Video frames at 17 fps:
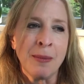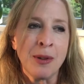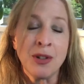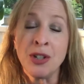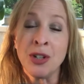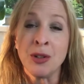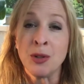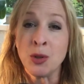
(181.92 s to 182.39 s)

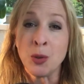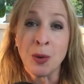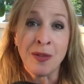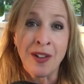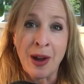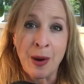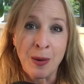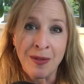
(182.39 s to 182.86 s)
to
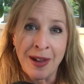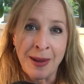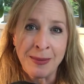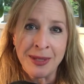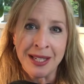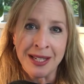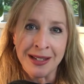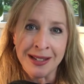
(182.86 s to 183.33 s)
a vow of
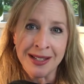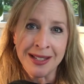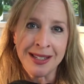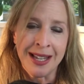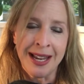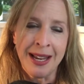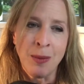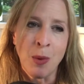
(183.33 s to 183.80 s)
abstinence,
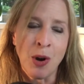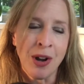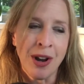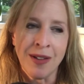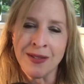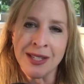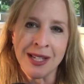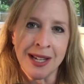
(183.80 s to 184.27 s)
so he
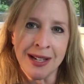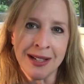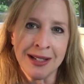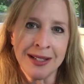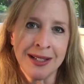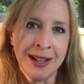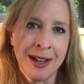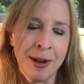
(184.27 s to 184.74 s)
won't have
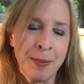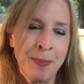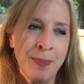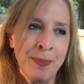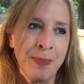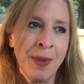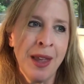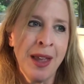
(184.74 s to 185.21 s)
sex.
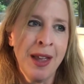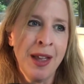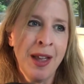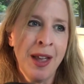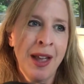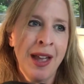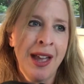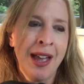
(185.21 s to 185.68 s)
Hannah,
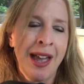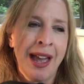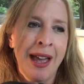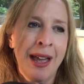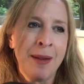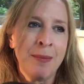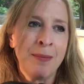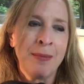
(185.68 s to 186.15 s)

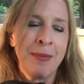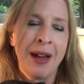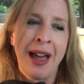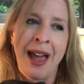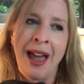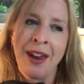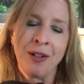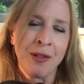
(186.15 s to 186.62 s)

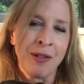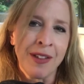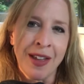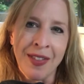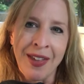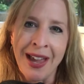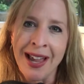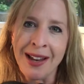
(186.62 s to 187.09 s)
on
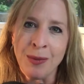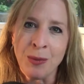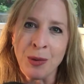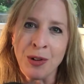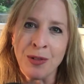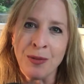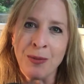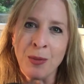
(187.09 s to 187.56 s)
the other hand,
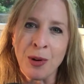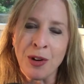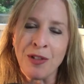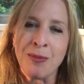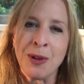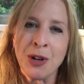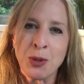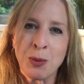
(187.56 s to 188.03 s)
would
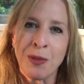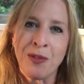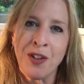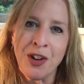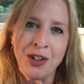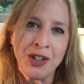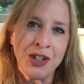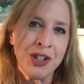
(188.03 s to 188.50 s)
have much
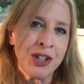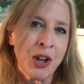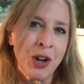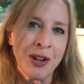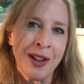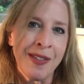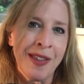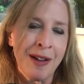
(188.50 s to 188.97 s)
preferred to just
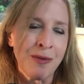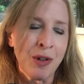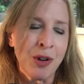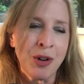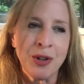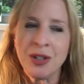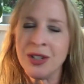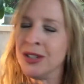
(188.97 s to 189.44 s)
go down that
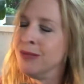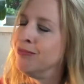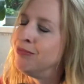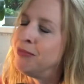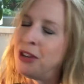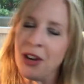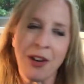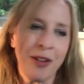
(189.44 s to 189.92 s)
route,
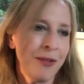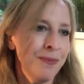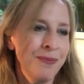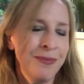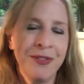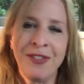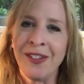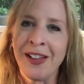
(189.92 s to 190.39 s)

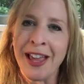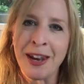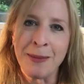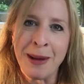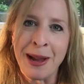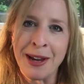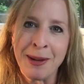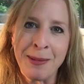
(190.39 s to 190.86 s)
forget
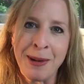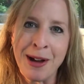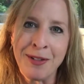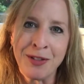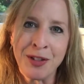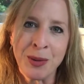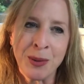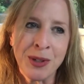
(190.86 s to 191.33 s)
about him
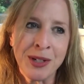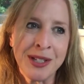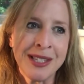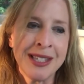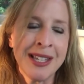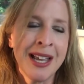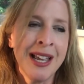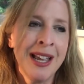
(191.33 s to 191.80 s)

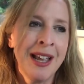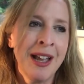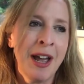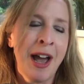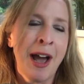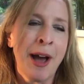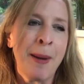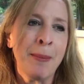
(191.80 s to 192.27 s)
afterwards.
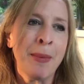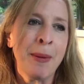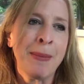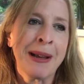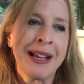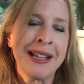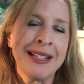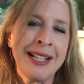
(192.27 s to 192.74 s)
But
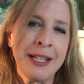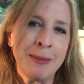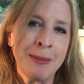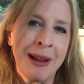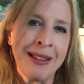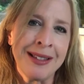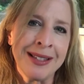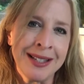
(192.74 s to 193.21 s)
because he's
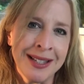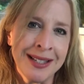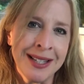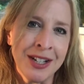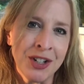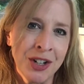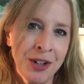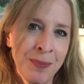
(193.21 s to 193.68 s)
made this
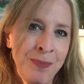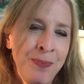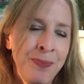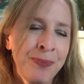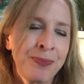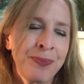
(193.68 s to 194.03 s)
decision